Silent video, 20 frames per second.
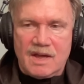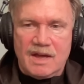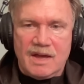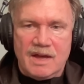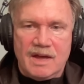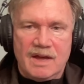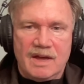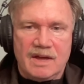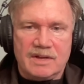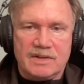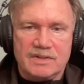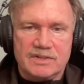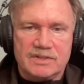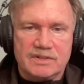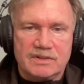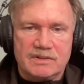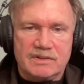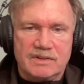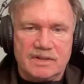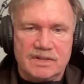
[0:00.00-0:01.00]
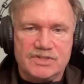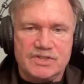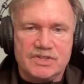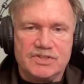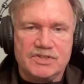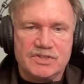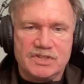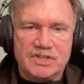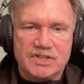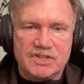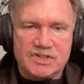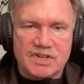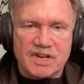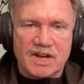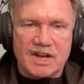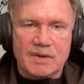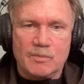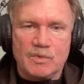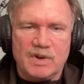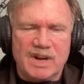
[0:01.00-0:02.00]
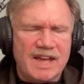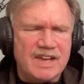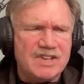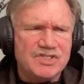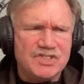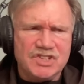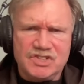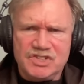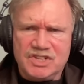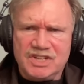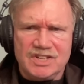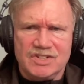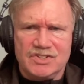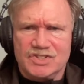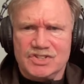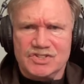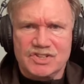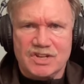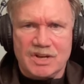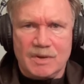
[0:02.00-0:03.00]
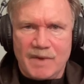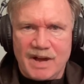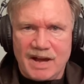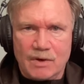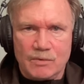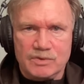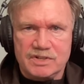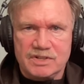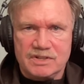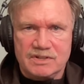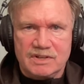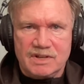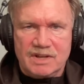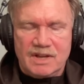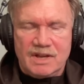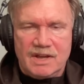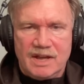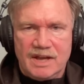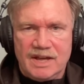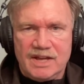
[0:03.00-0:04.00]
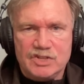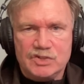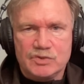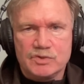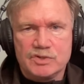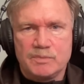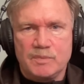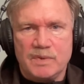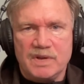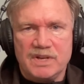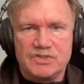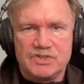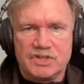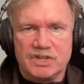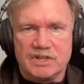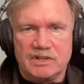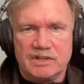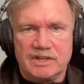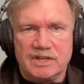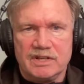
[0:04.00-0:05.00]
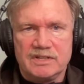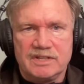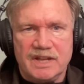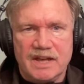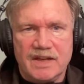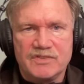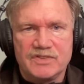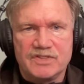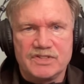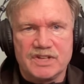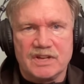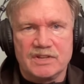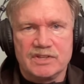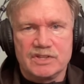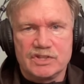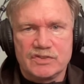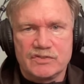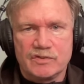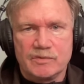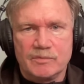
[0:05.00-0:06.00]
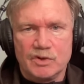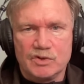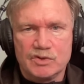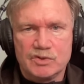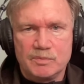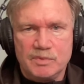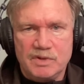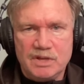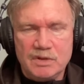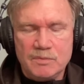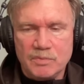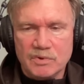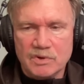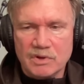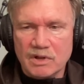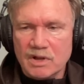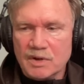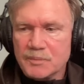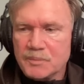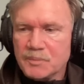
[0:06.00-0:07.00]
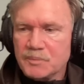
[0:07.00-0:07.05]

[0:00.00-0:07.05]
And this is at a time when AZT had just come out. AIDS was basically a death sentence for most people.